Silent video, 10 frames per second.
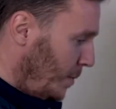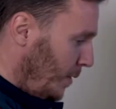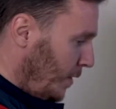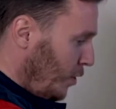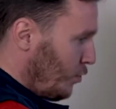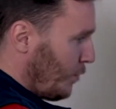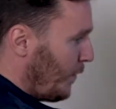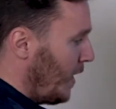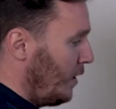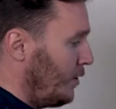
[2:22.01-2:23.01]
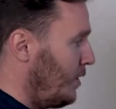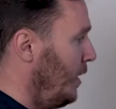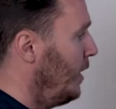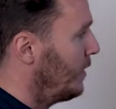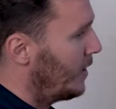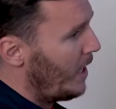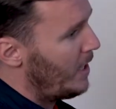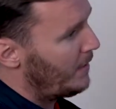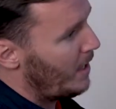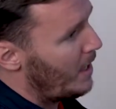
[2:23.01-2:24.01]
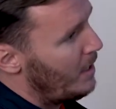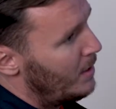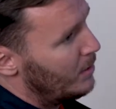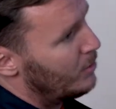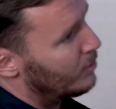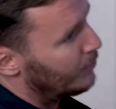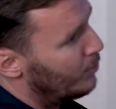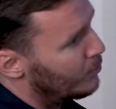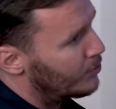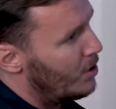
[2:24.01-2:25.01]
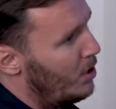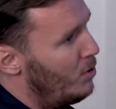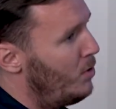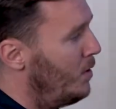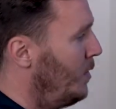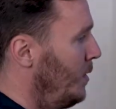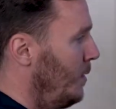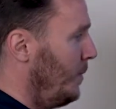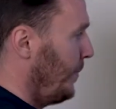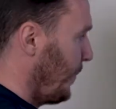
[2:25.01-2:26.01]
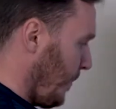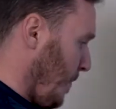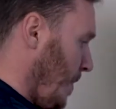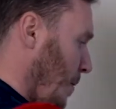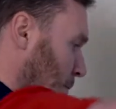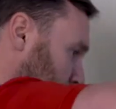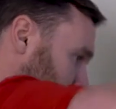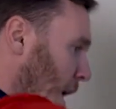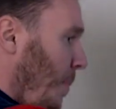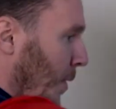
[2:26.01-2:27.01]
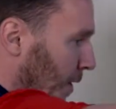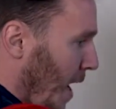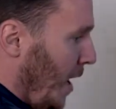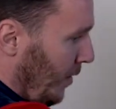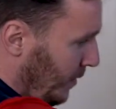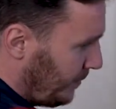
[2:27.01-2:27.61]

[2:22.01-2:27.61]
but if you use your fingers to get in there, you can do so. Up and down.